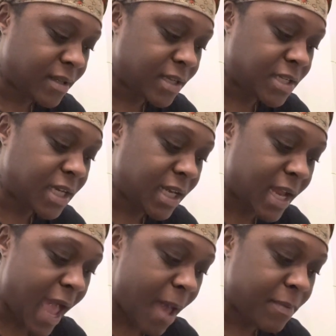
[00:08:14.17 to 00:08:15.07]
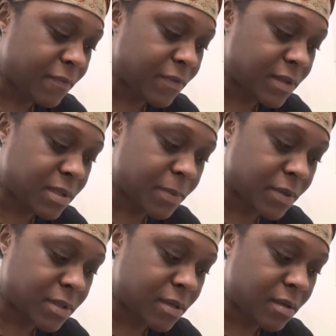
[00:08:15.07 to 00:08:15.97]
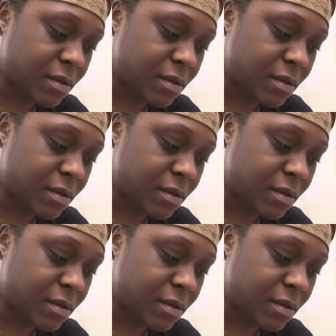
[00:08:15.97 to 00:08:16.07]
the cheating happened for this person.